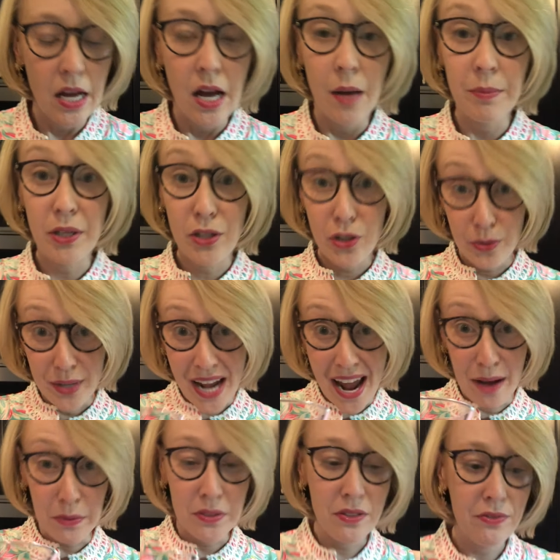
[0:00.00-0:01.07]
I'm gonna do 1
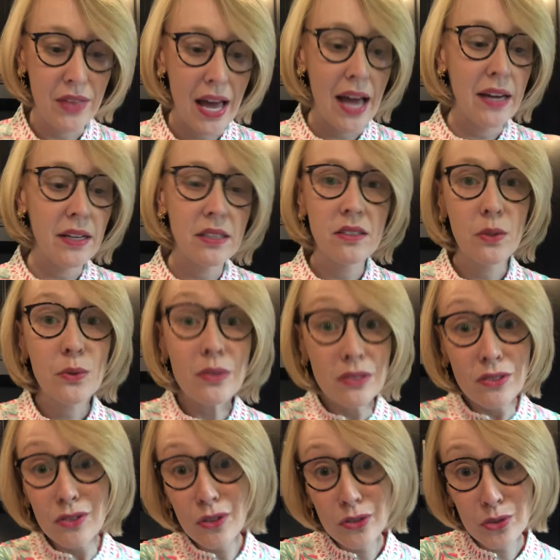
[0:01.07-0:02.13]
ounce of that. And so this
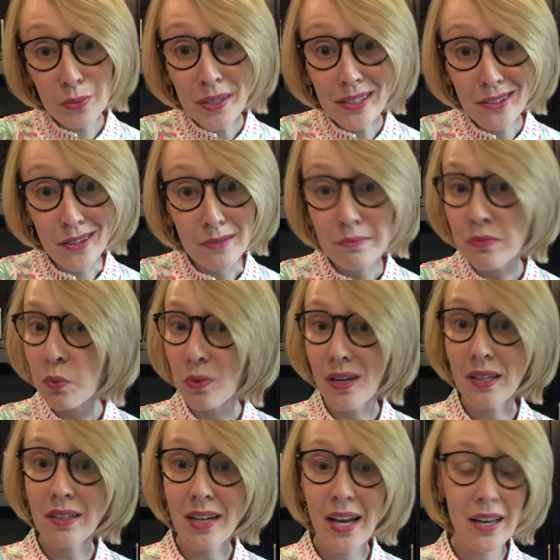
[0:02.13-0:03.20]
is our sweetener. We're
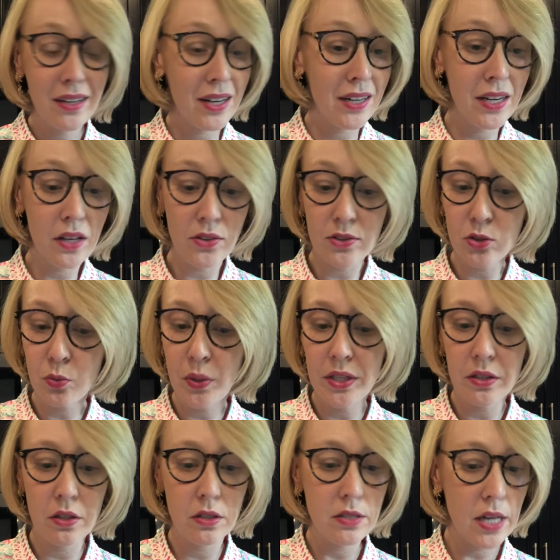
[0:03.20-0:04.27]
not gonna add any other
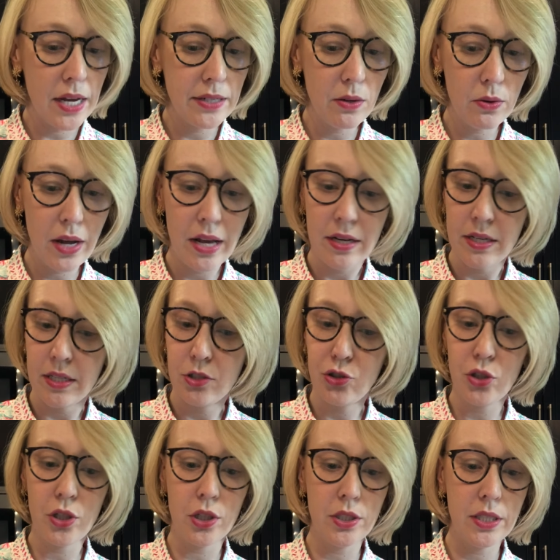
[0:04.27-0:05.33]
sweeteners. I don't add any
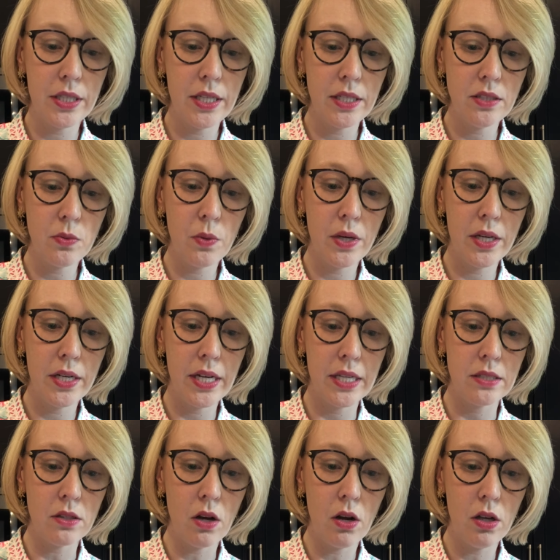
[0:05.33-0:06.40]
sugar to this one.
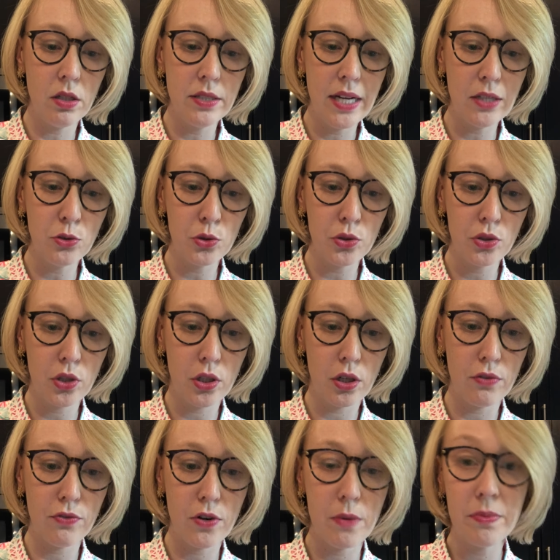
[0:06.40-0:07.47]
It's all natural
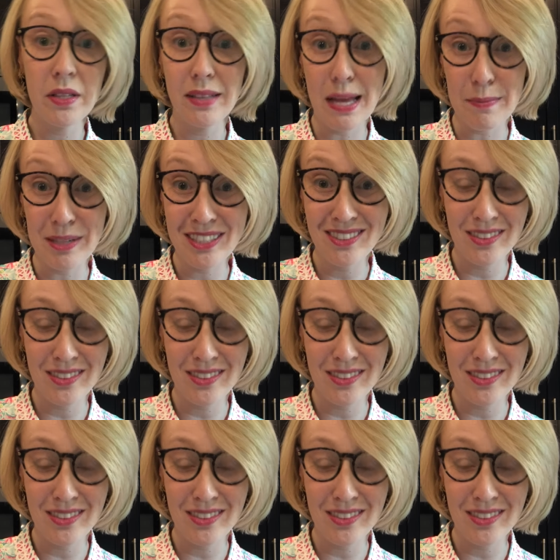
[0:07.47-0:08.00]
sugar from the lemon.